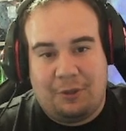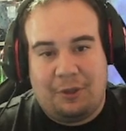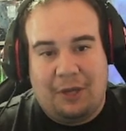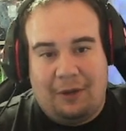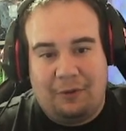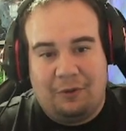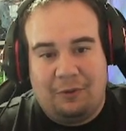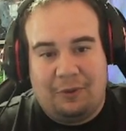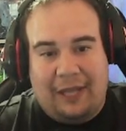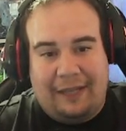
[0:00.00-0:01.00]
you how to
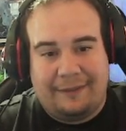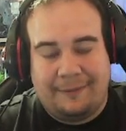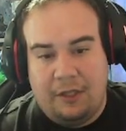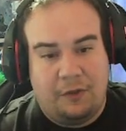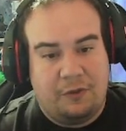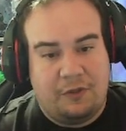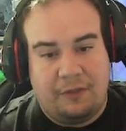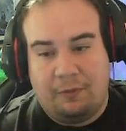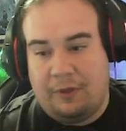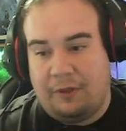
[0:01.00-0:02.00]
do that. You can use
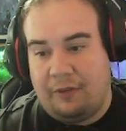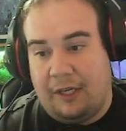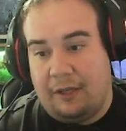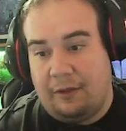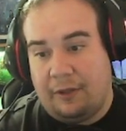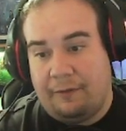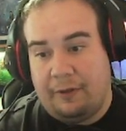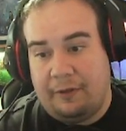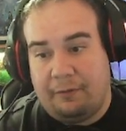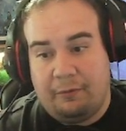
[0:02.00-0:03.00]
different ones and it'll give you
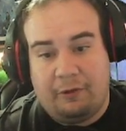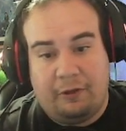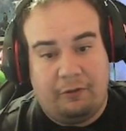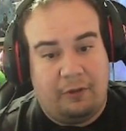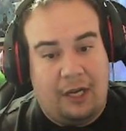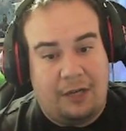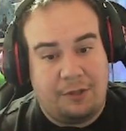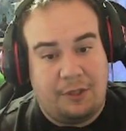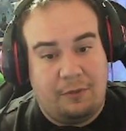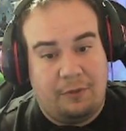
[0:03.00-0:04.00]
different results. So
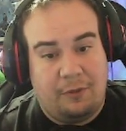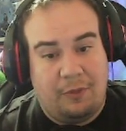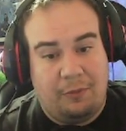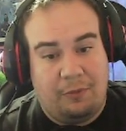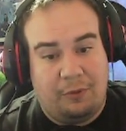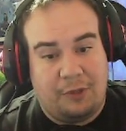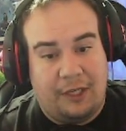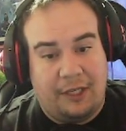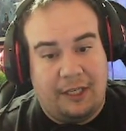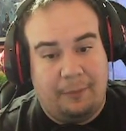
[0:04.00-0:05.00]
actually, you know what? Maybe we'll try a